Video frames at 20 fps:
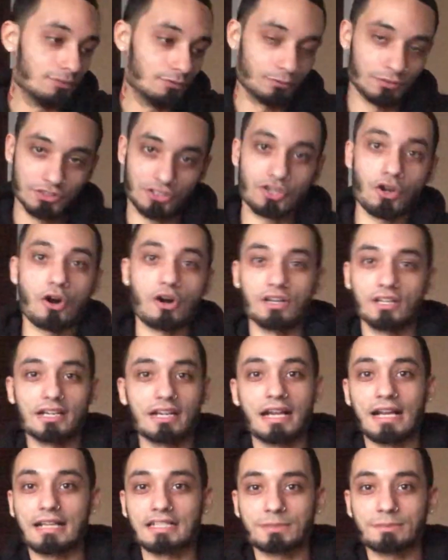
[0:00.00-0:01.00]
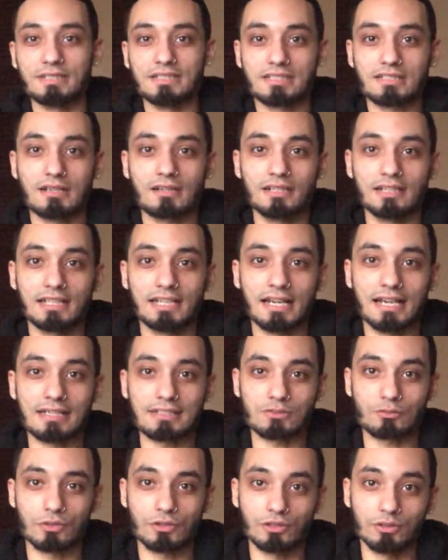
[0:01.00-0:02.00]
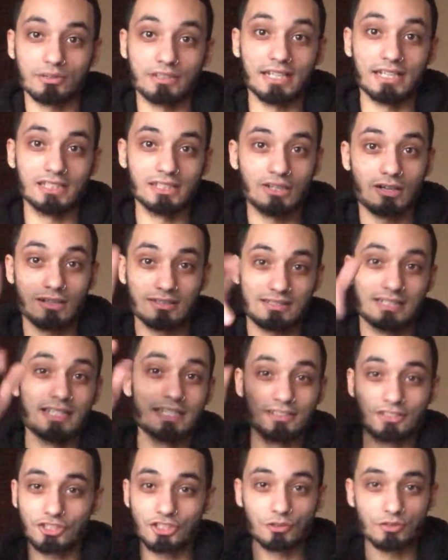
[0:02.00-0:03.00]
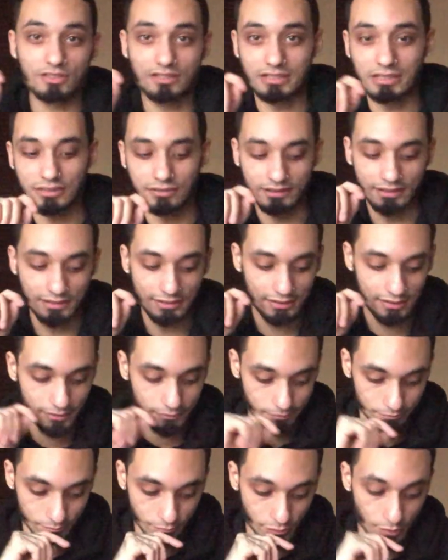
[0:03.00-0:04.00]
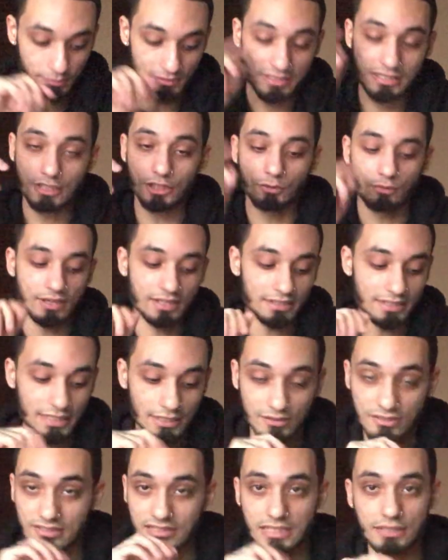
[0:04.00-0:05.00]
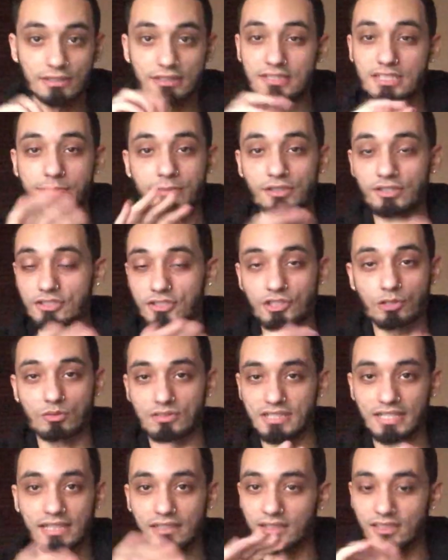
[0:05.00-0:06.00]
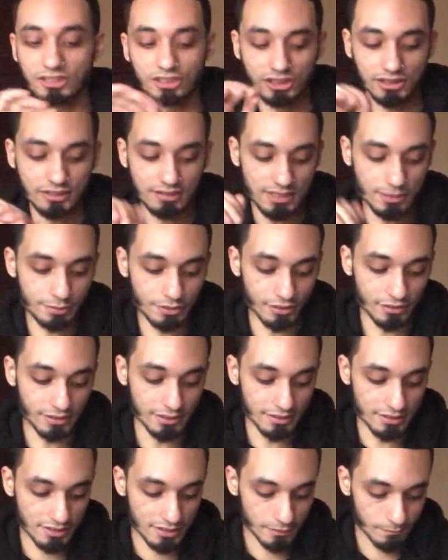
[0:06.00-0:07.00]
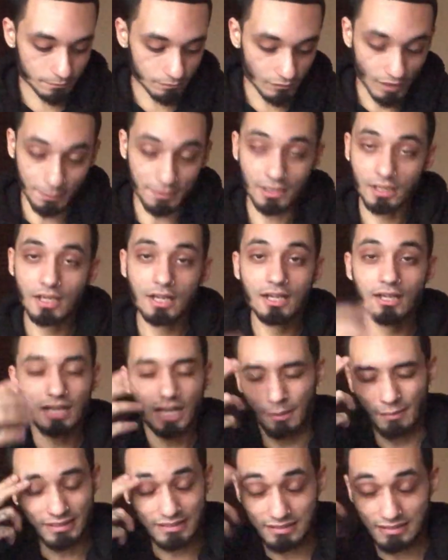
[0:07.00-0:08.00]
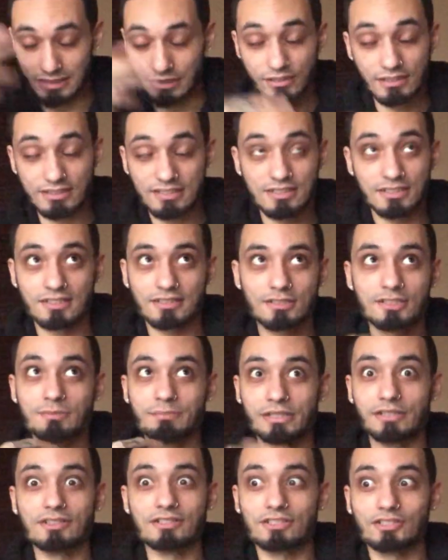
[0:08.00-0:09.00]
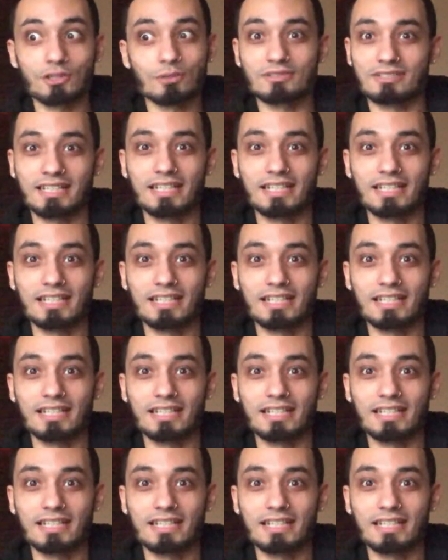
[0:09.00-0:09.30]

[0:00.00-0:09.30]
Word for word: retarded ass Masonic ass world that y'all take too serious. I'm gonna tell you right now, serious spirits don't take this shit serious. I mean, I mean, serious spirits don't